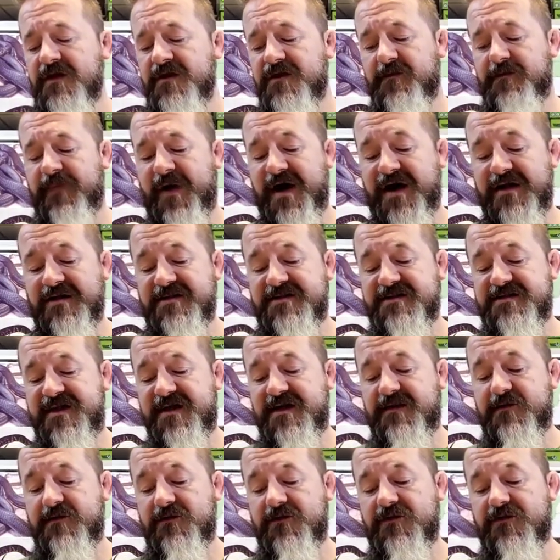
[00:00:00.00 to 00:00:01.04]
The pine
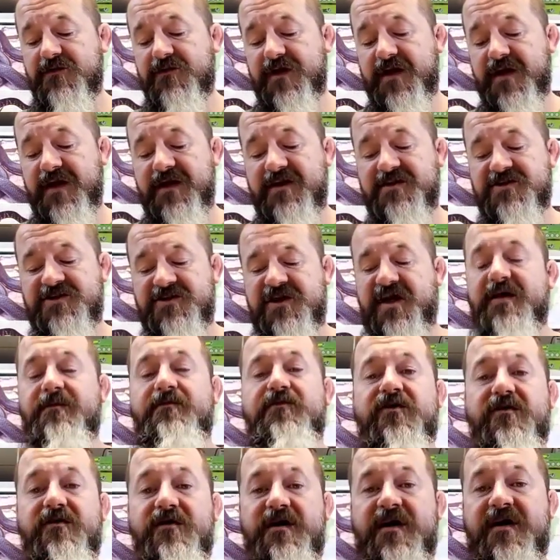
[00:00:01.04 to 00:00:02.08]
snake will create a
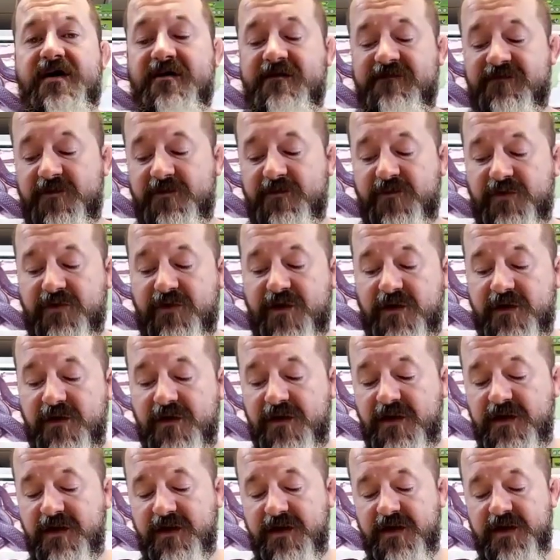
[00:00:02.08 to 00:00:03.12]
chamber at the end of the burrow
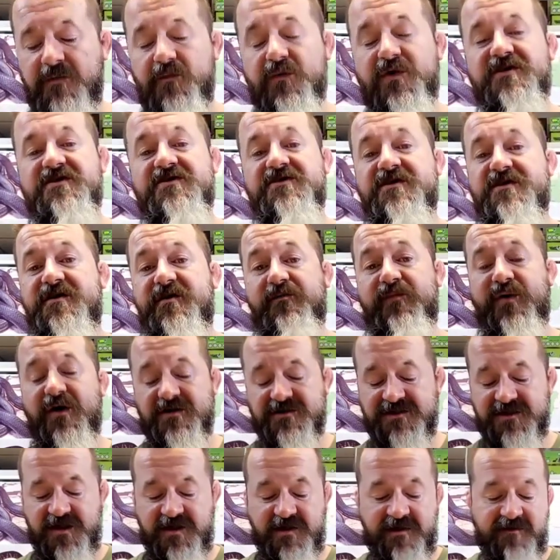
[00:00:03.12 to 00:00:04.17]
in which to
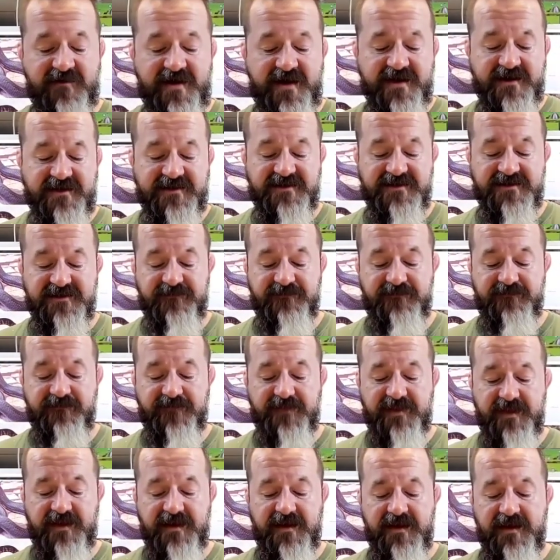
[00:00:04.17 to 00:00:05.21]
deposit her eggs.
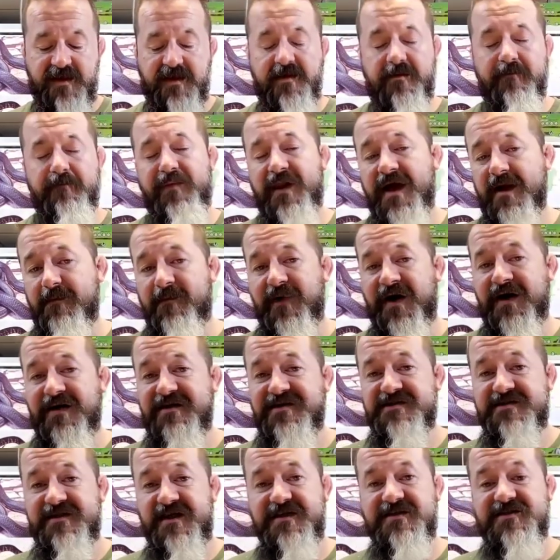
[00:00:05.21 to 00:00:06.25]
Black
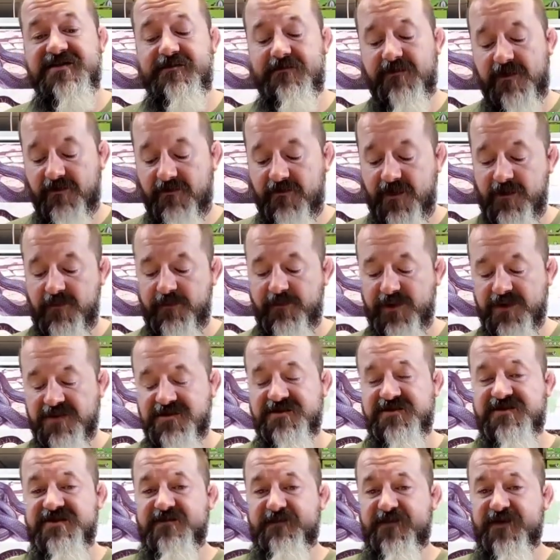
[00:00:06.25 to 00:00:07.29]
pine snakes are a
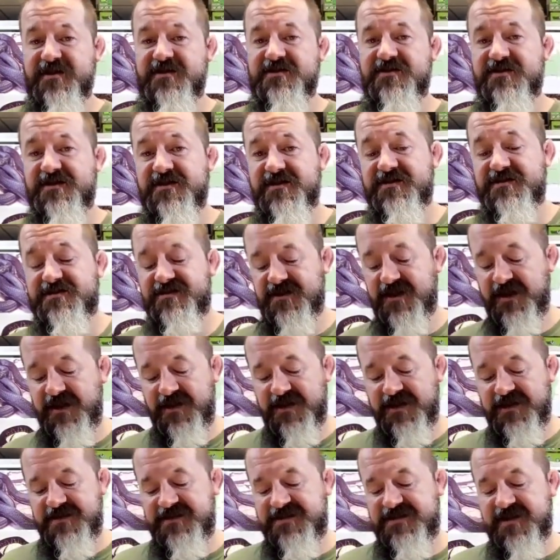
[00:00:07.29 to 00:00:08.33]
robust species.
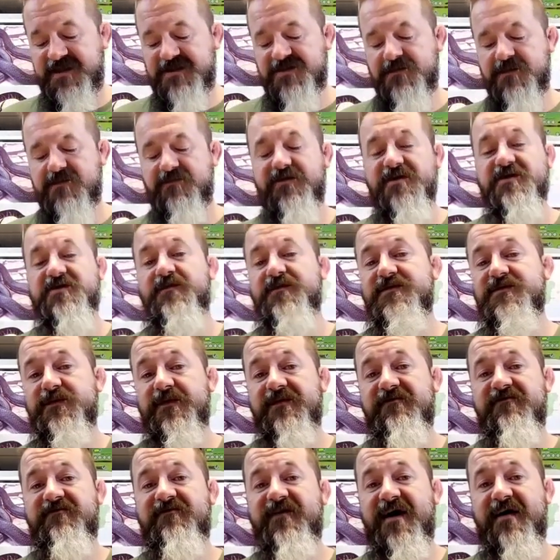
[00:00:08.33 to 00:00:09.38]
Snakes will reach
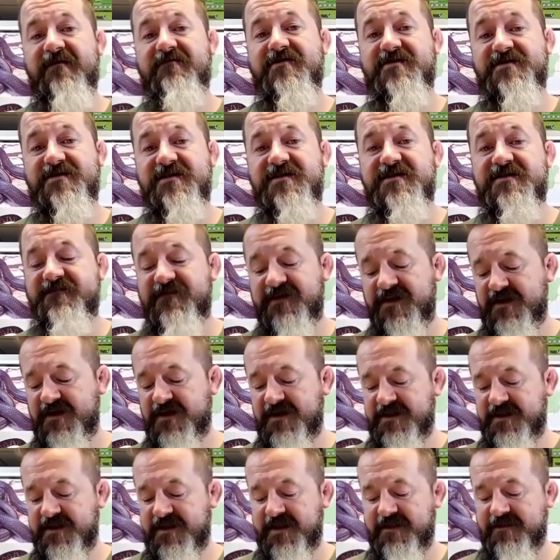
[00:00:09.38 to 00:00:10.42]
between 5 and 6 feet
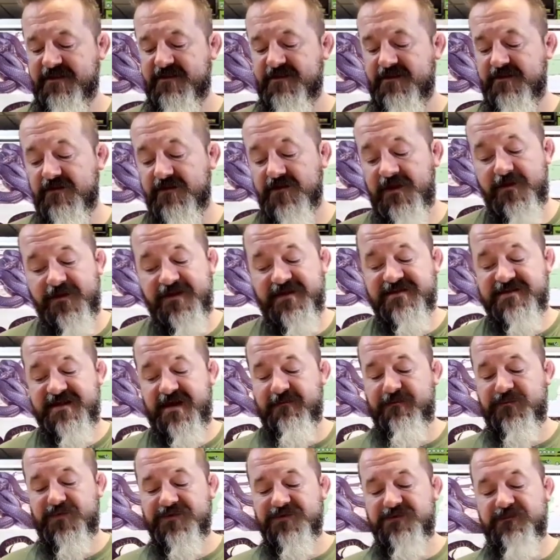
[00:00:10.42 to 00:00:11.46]
in length, although
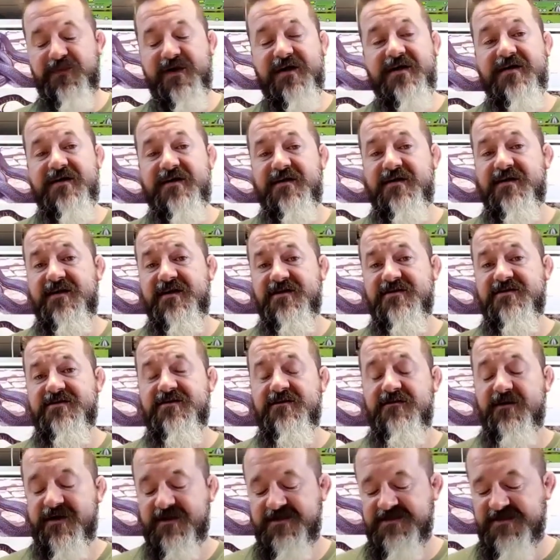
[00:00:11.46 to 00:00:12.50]
examples bigger than this
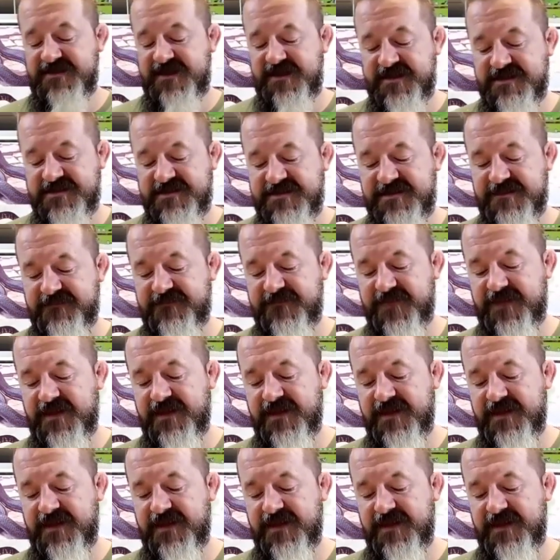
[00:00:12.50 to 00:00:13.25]
do exist.